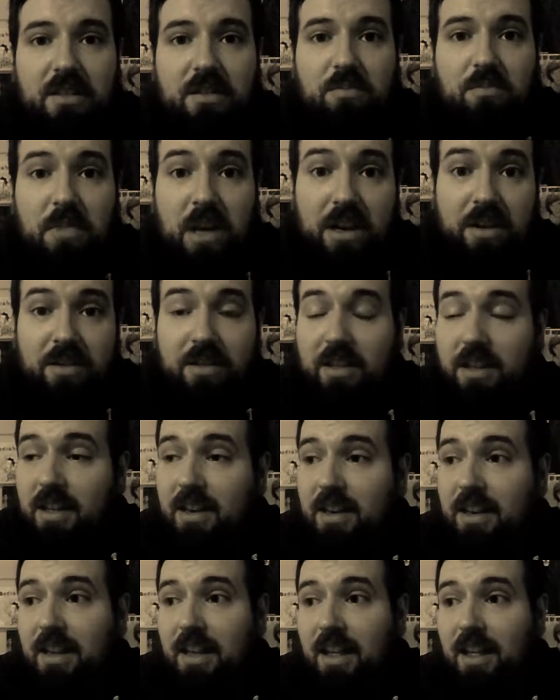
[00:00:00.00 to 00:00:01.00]
Better
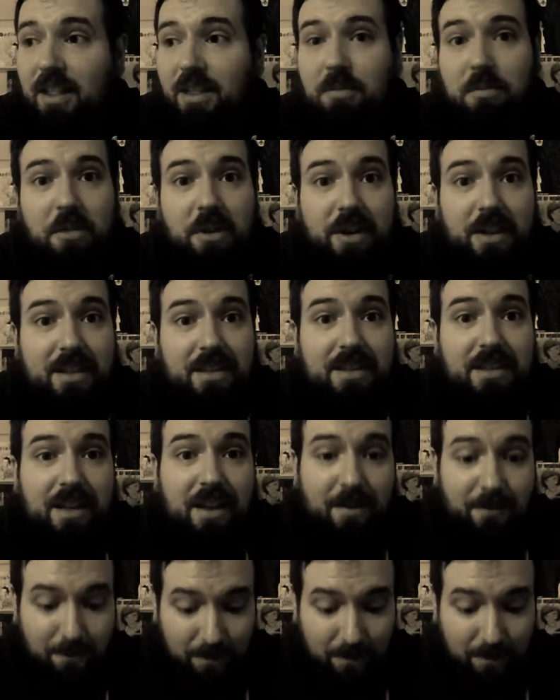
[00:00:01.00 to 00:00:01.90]
than the Brie and Steph